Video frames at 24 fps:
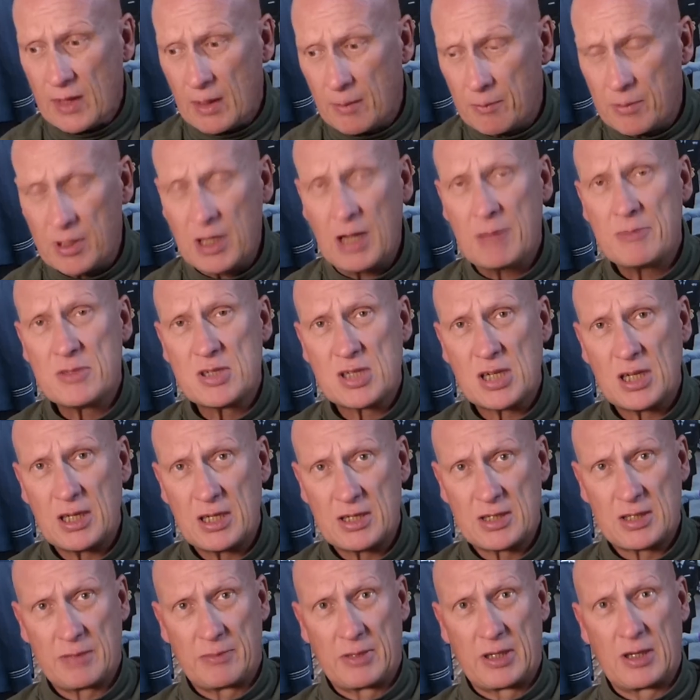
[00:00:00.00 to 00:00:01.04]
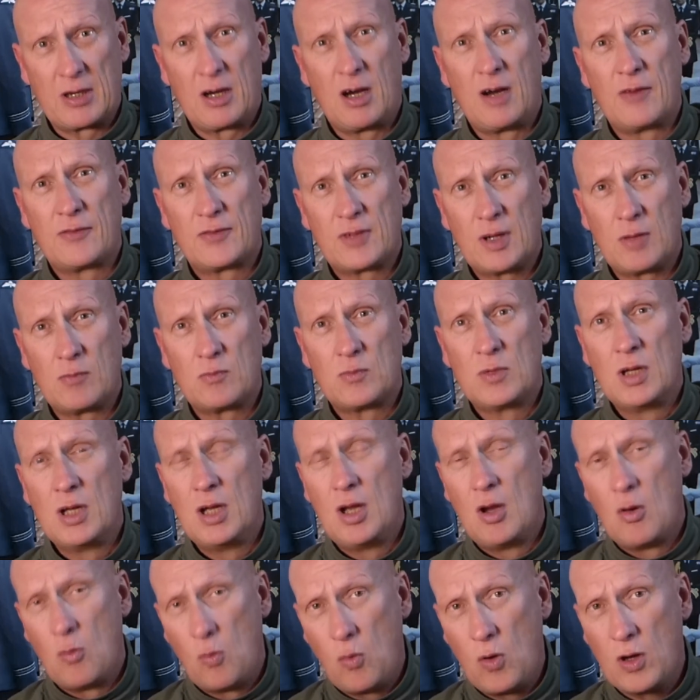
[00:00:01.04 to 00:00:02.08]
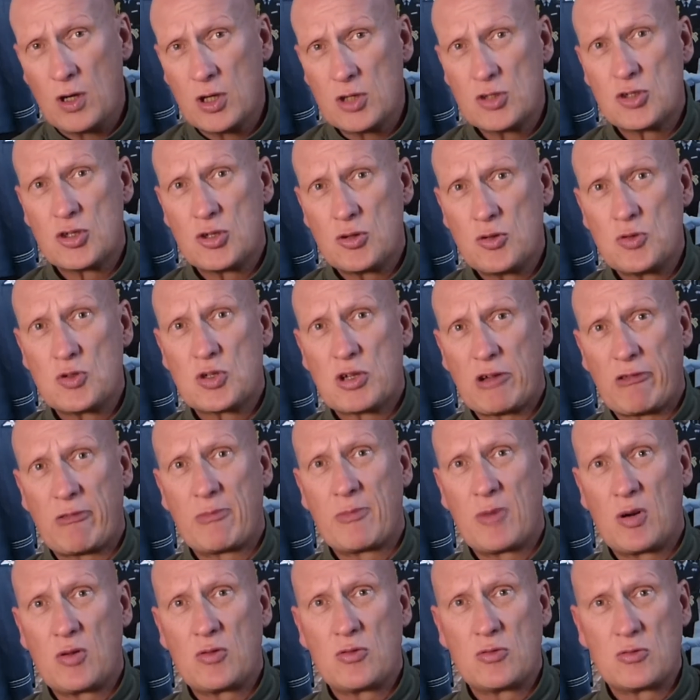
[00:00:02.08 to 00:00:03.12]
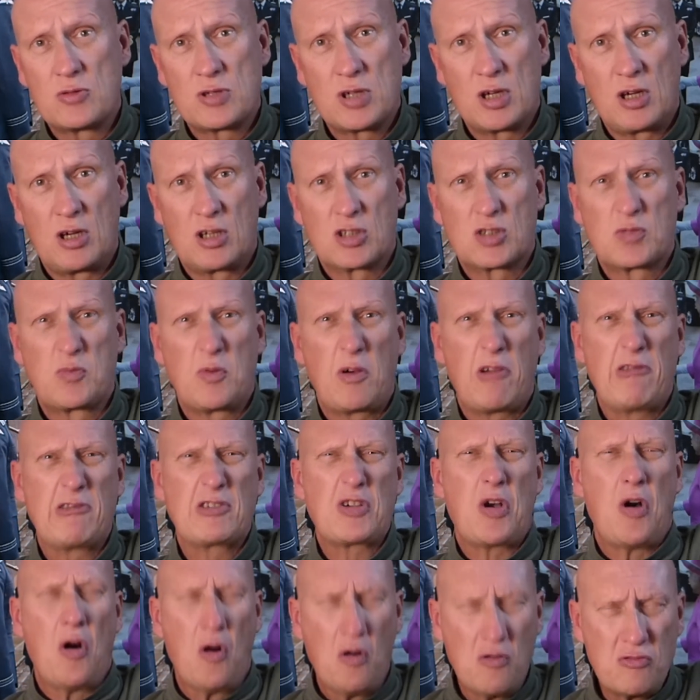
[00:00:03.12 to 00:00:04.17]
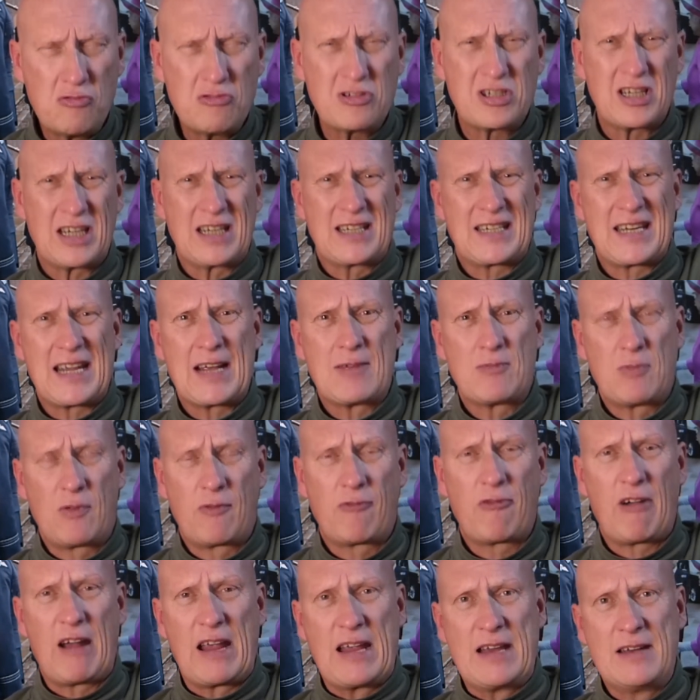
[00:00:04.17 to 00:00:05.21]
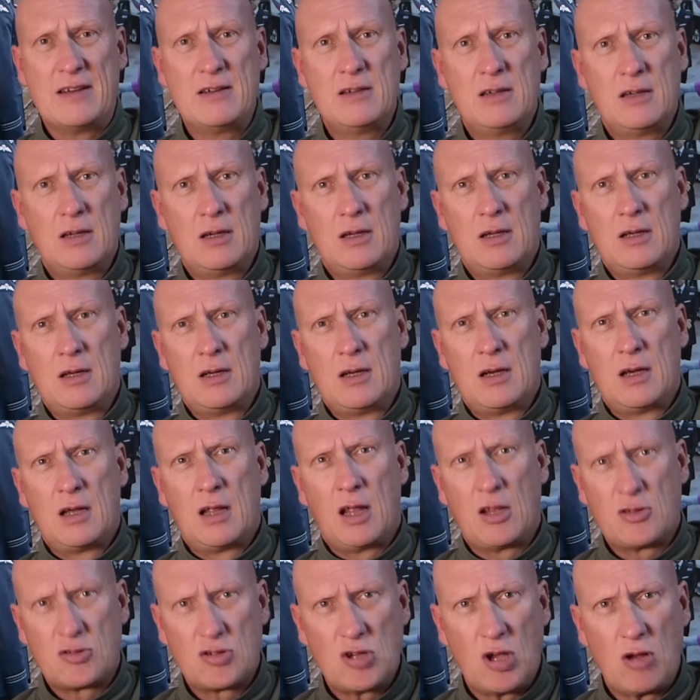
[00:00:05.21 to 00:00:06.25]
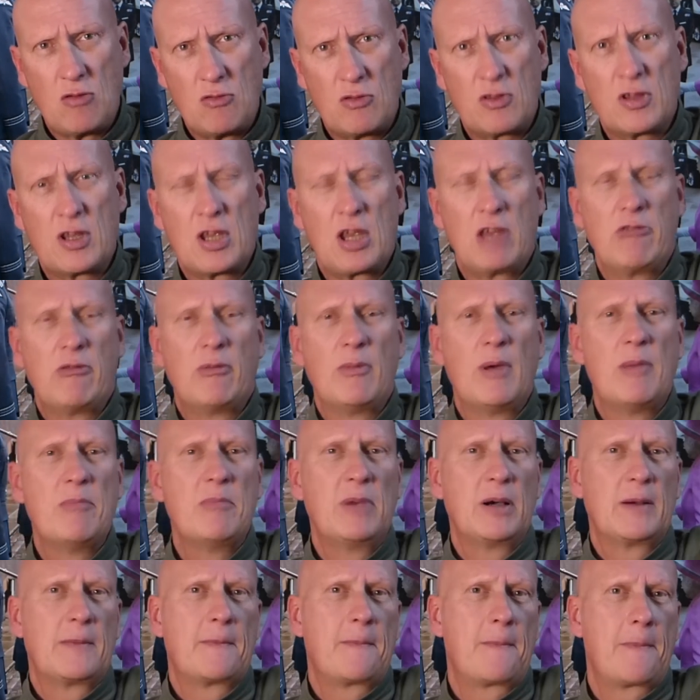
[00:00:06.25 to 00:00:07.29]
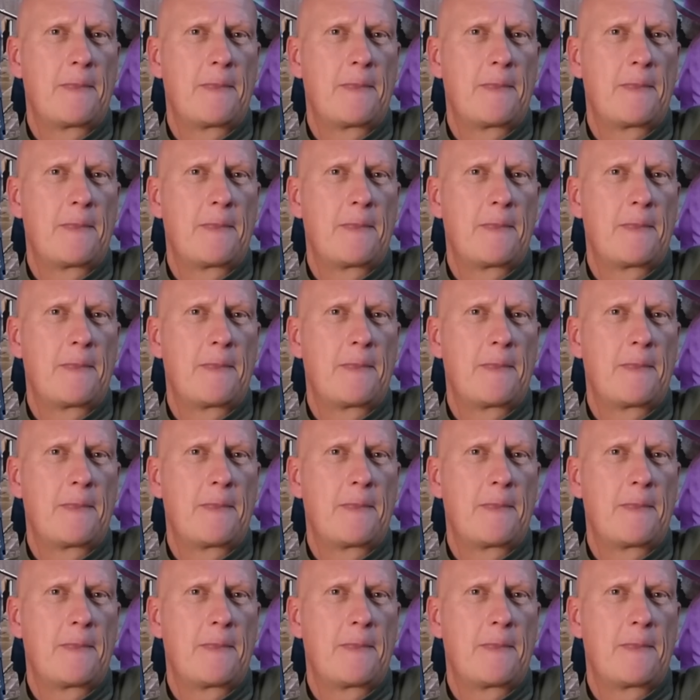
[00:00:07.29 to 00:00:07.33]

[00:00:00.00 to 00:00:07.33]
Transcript: But let me tell you something, I've done one or two ceremonial tasks where it's honked it down with rain. That's the only thing you remember.